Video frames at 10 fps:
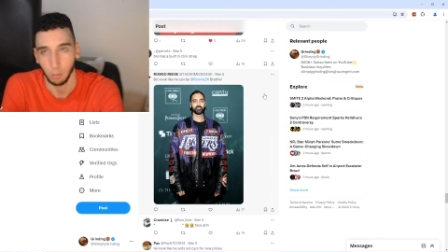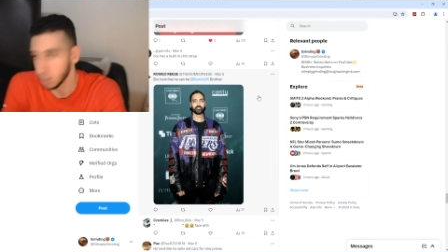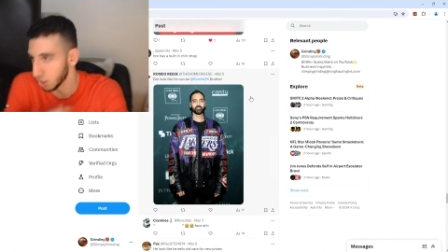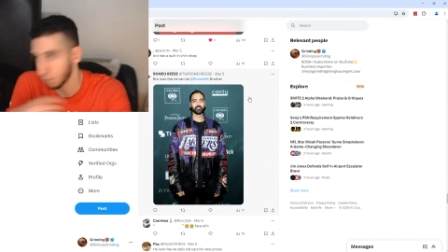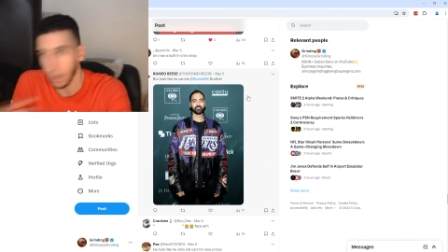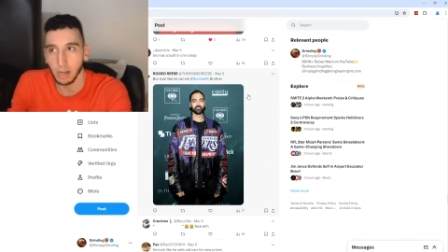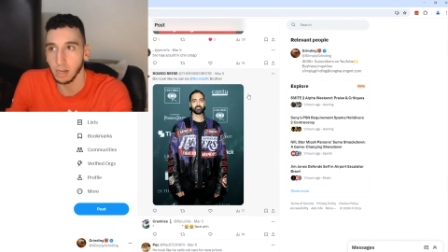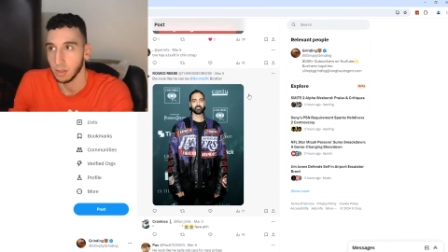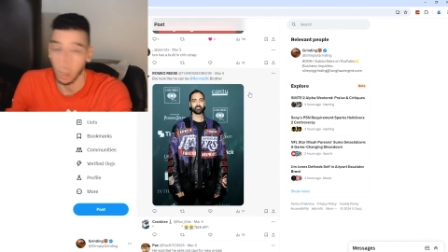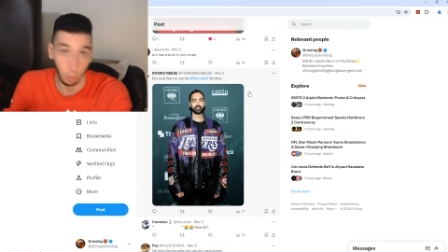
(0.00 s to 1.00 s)
is better
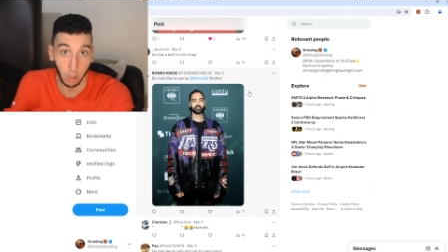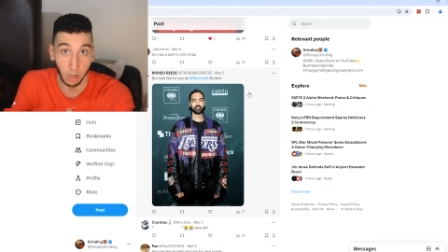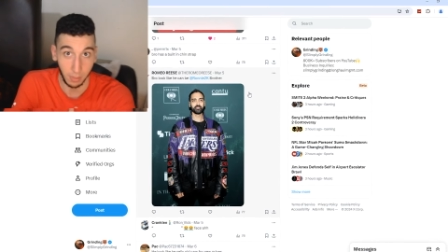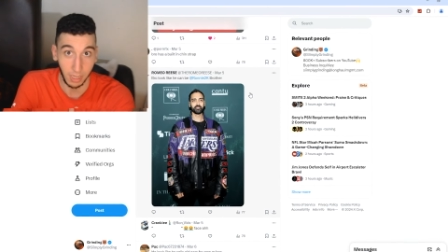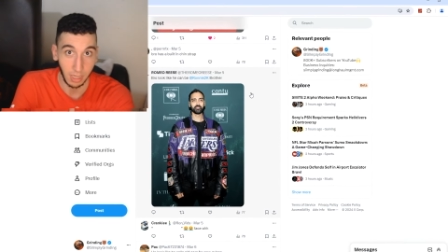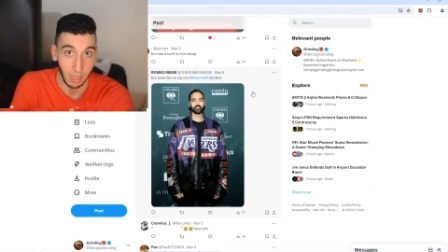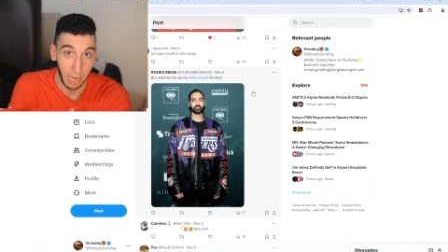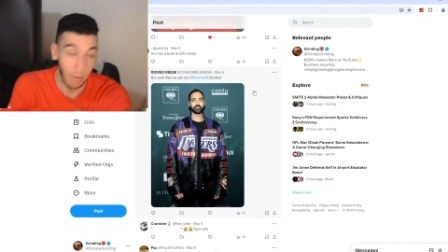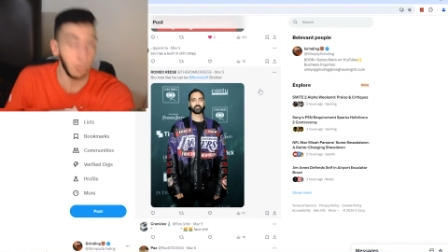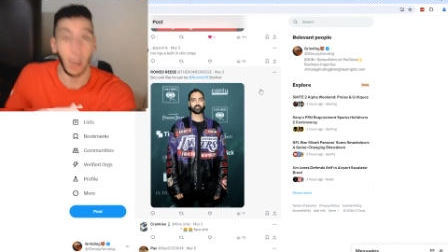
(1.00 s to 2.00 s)
than one me.
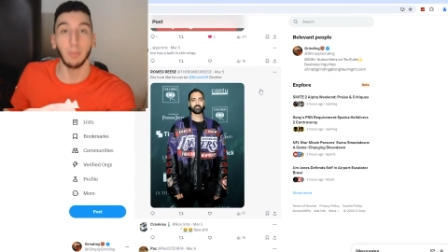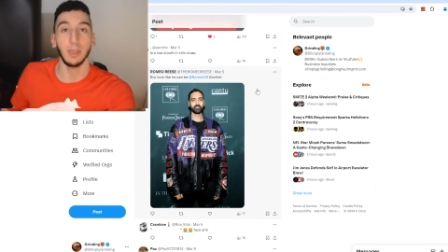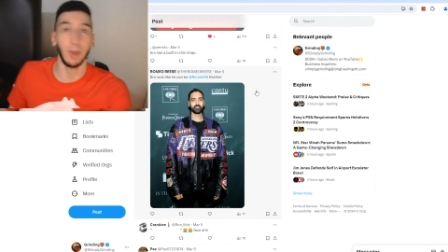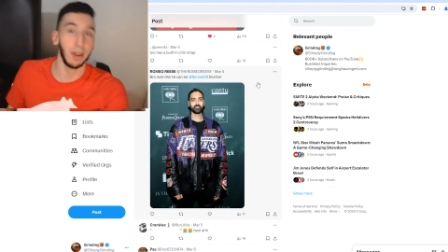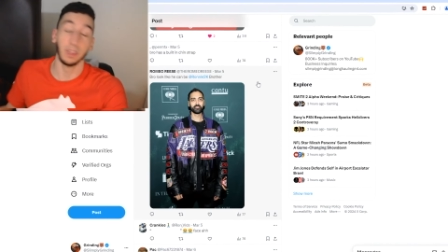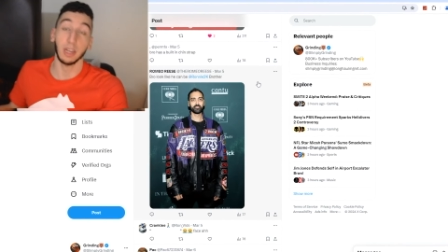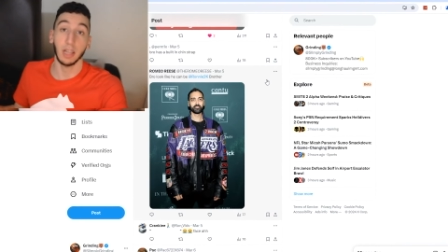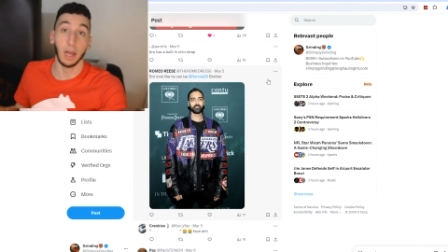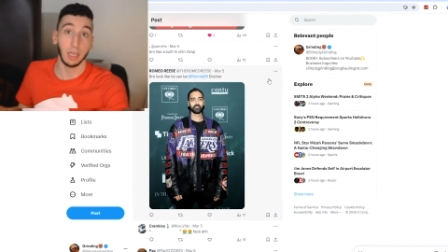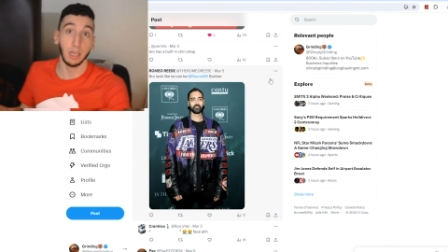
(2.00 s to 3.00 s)
And probably better than a
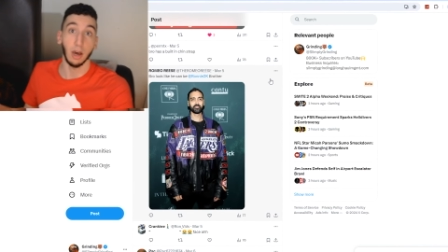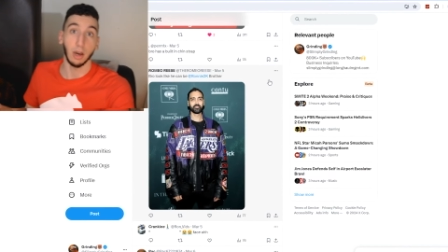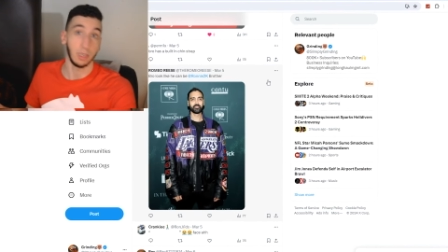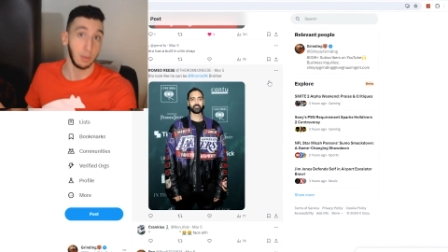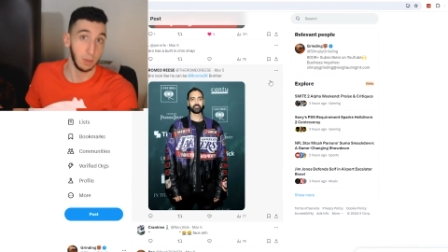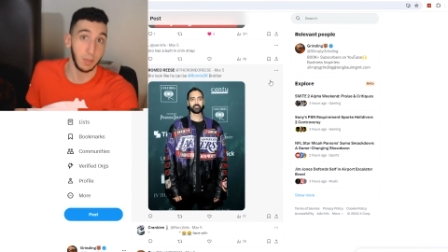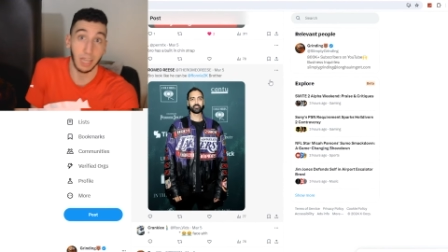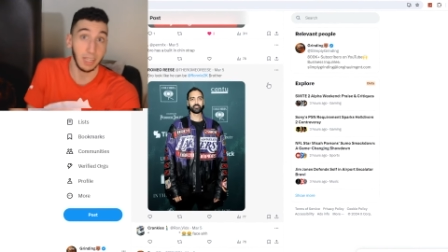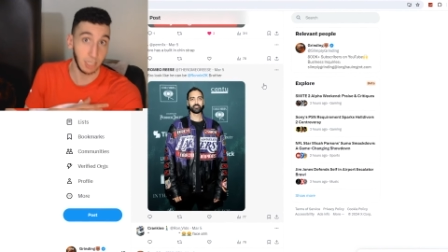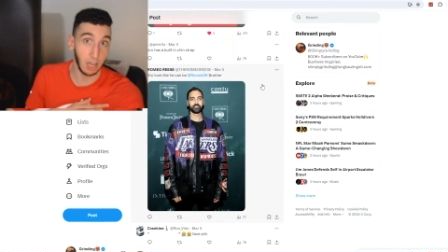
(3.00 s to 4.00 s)
lot of y'all. You feel me?
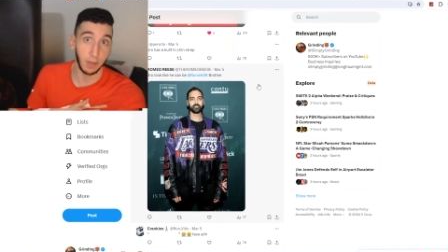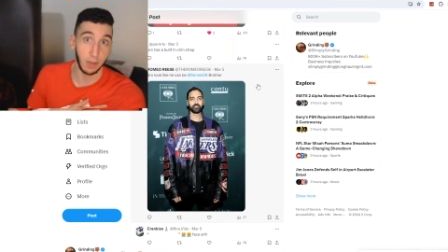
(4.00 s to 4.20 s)
It's tough out